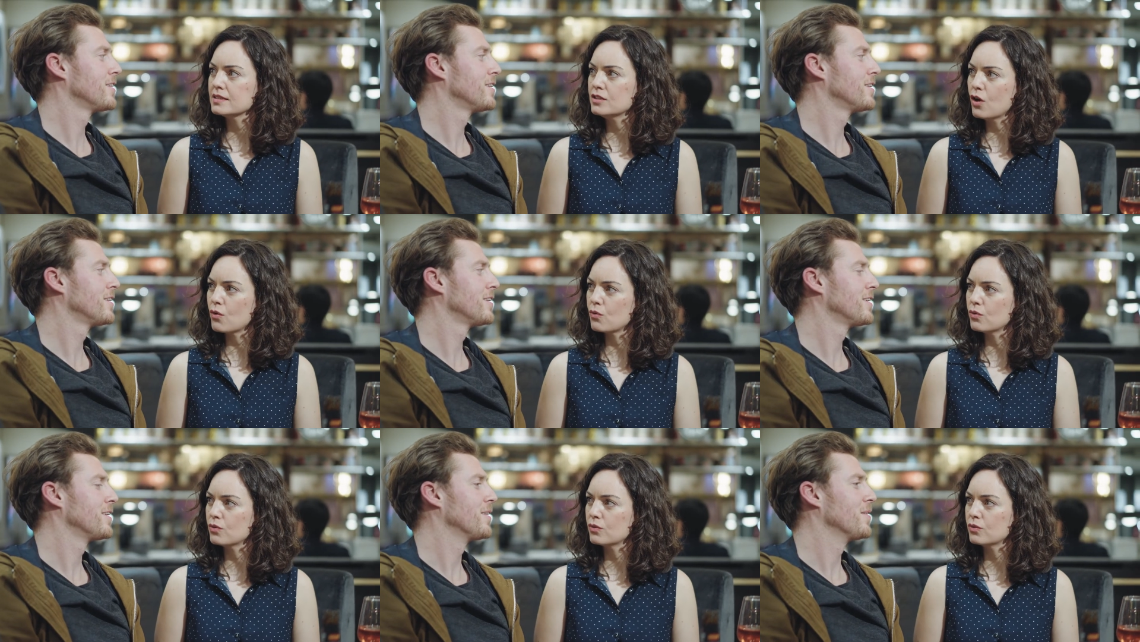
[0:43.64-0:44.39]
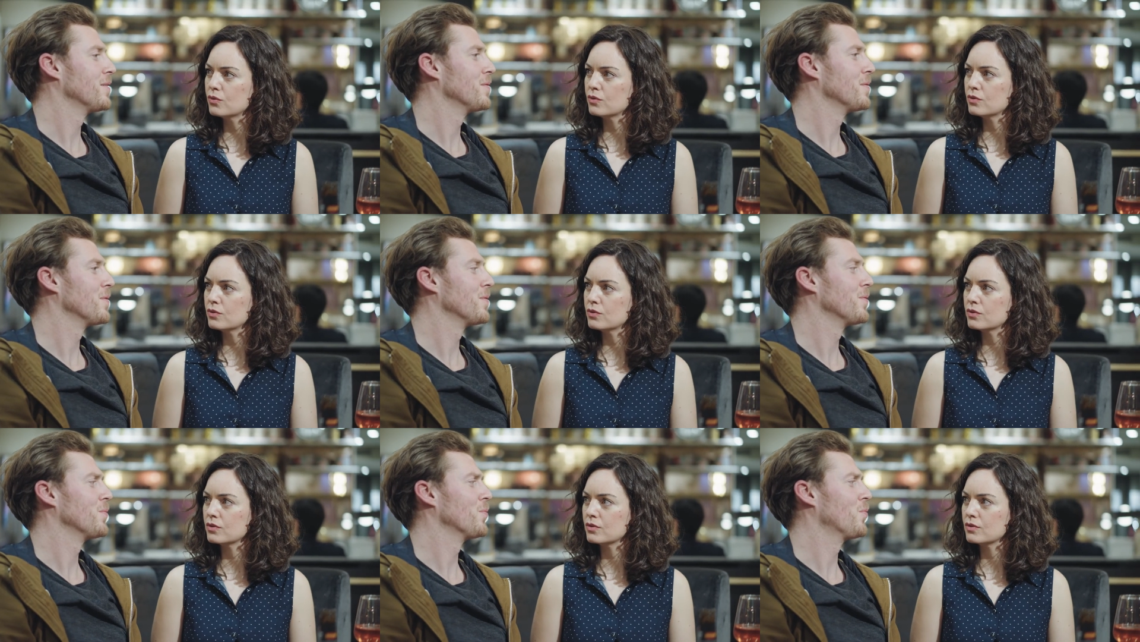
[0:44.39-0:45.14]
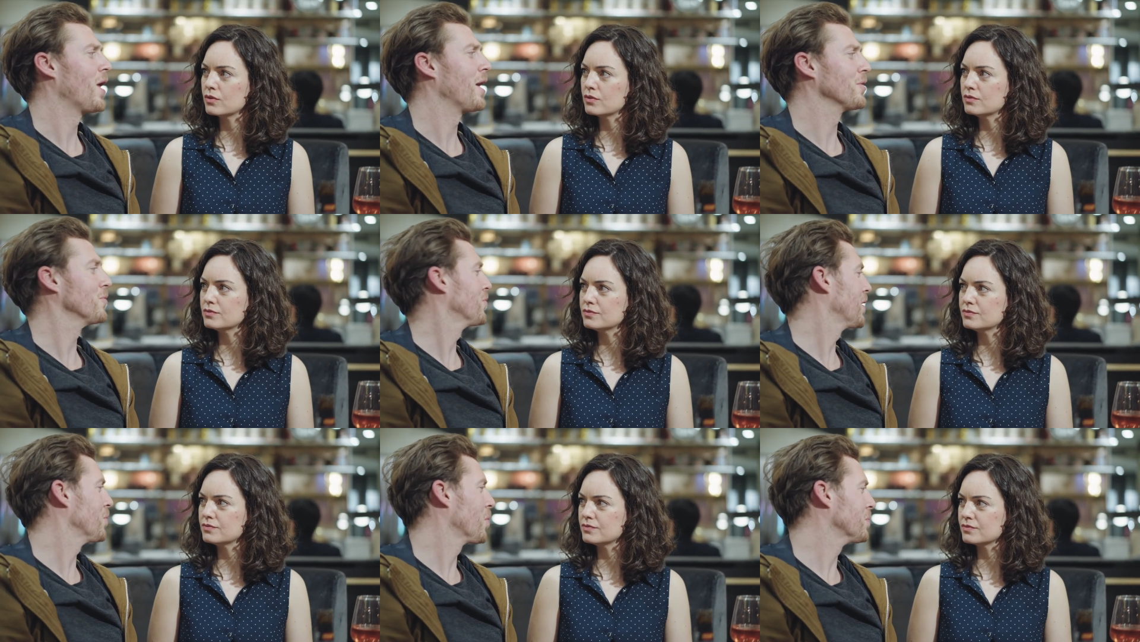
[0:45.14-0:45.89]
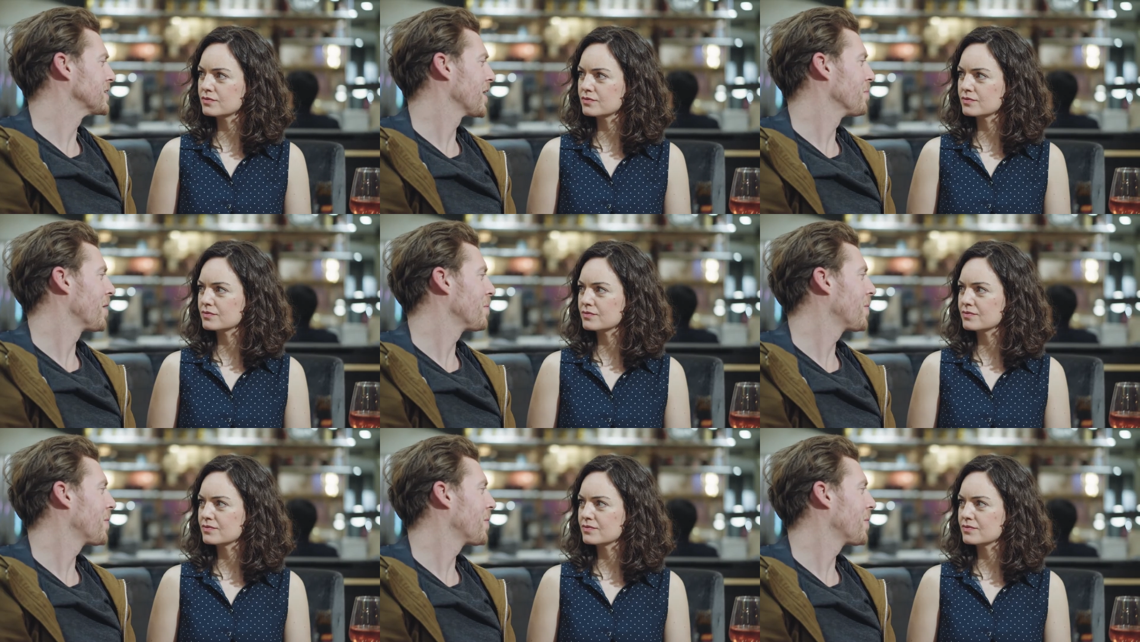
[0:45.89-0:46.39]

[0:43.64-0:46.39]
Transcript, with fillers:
Speaker 1: No. Wow, you really want me to come that